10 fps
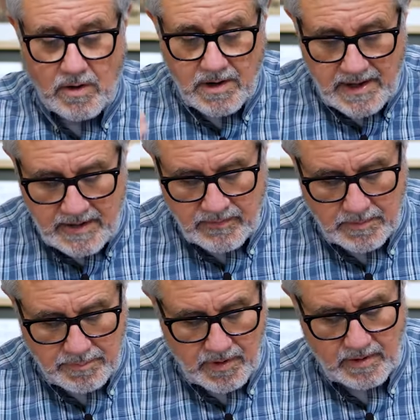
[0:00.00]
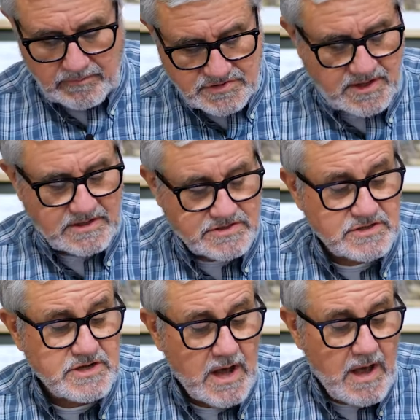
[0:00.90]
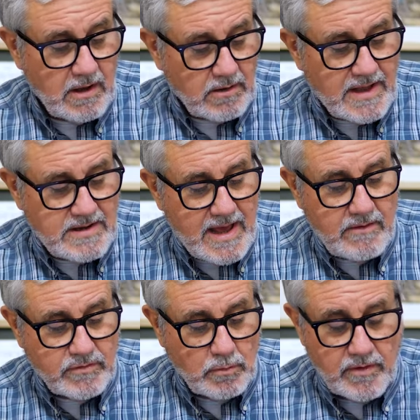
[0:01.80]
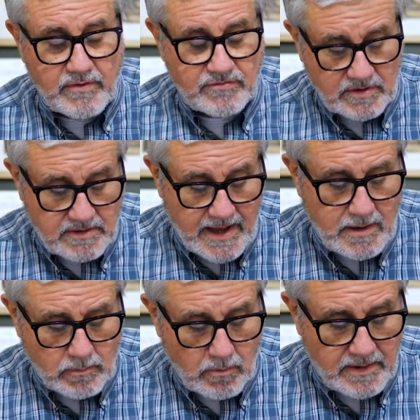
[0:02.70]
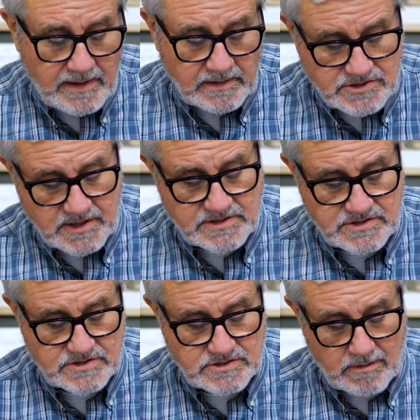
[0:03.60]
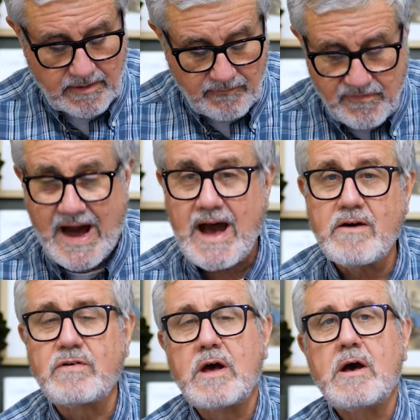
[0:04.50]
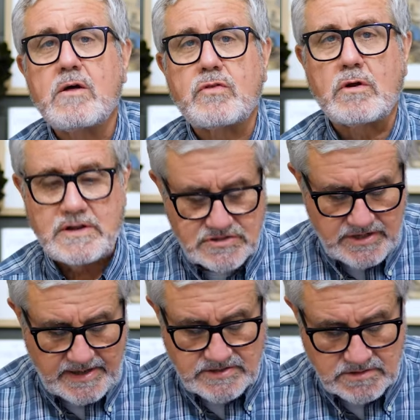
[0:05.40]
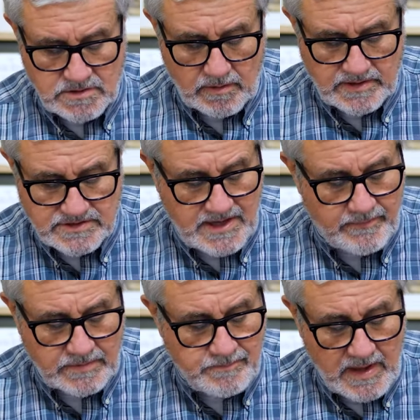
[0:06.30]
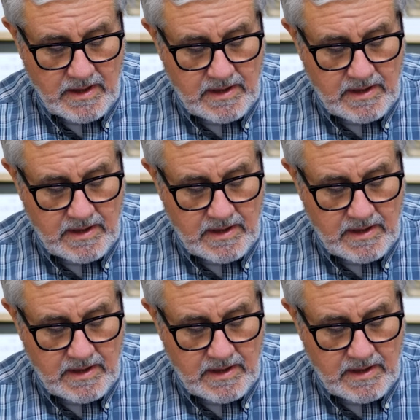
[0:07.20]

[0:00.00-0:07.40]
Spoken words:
We're in the book of Genesis. Glad to have you with us today. We're reading Genesis 35, 36, and 37.